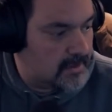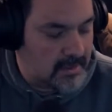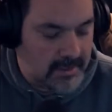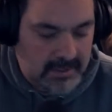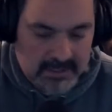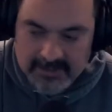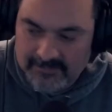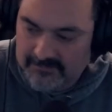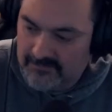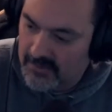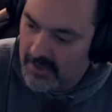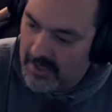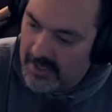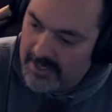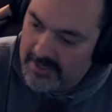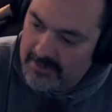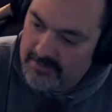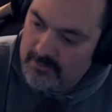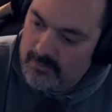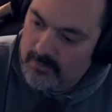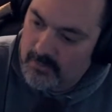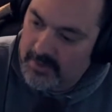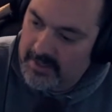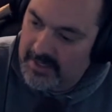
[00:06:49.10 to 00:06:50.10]
If
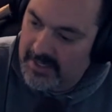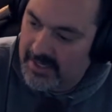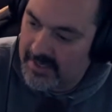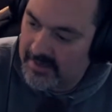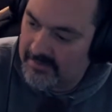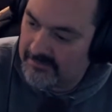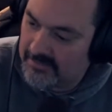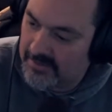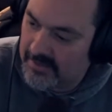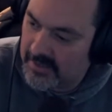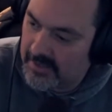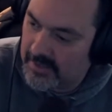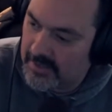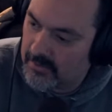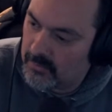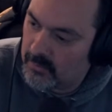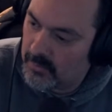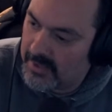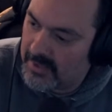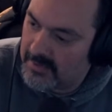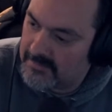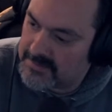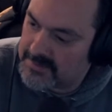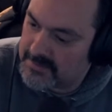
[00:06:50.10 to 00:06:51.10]
not, we have uh,
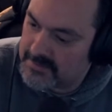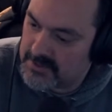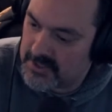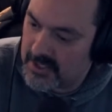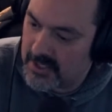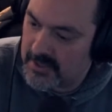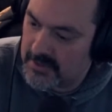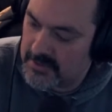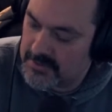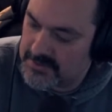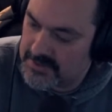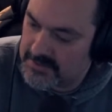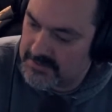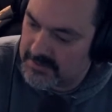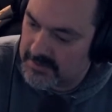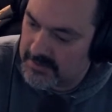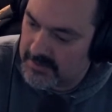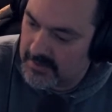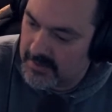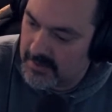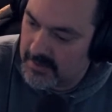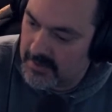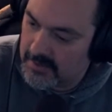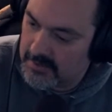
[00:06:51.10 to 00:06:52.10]
we have some tires at
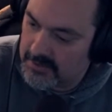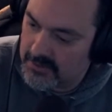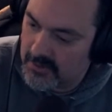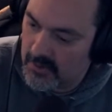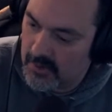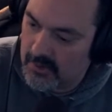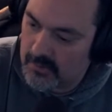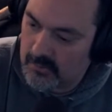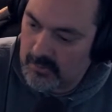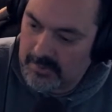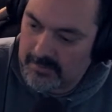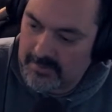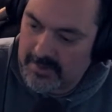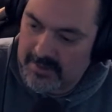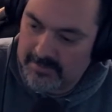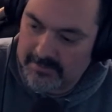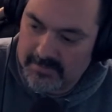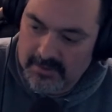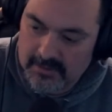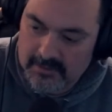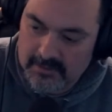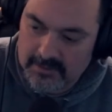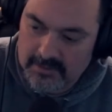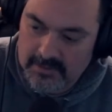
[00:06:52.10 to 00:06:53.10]
the uh, yard we might be
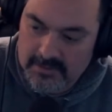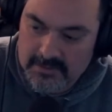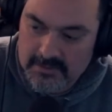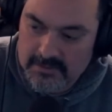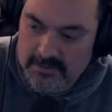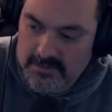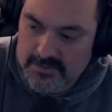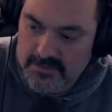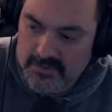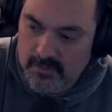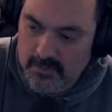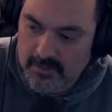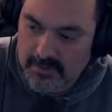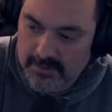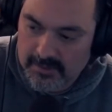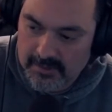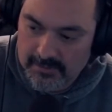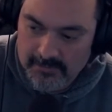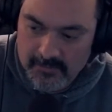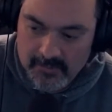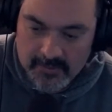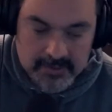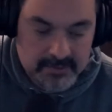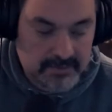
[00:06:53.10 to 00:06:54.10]
able to square you
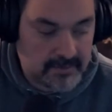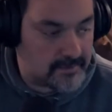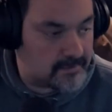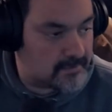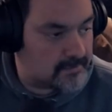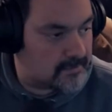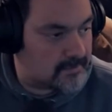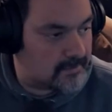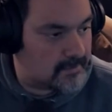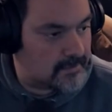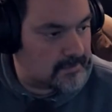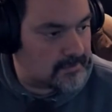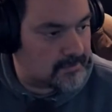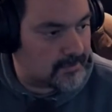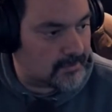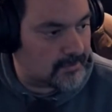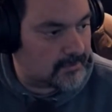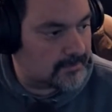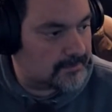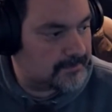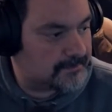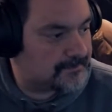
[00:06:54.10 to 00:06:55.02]
up with. So